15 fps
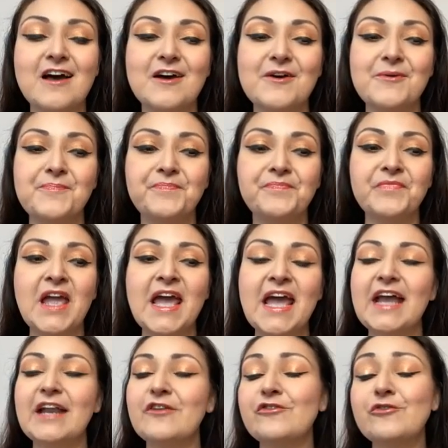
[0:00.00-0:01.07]
and
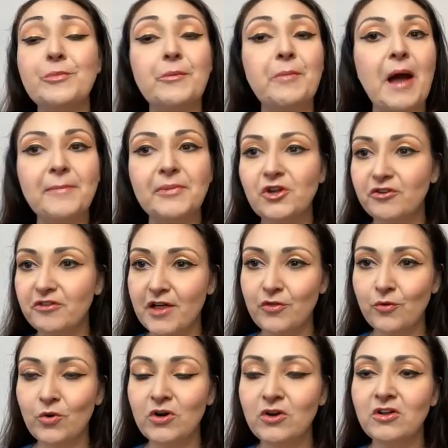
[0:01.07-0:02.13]
it's super popular around
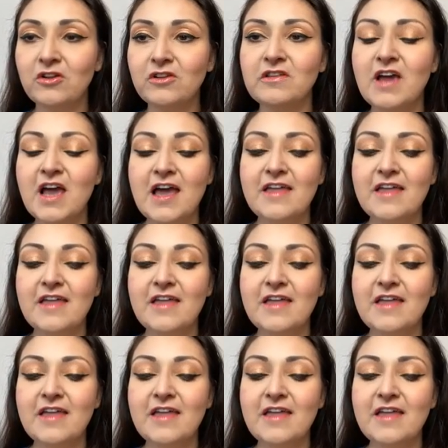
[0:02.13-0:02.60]
the world.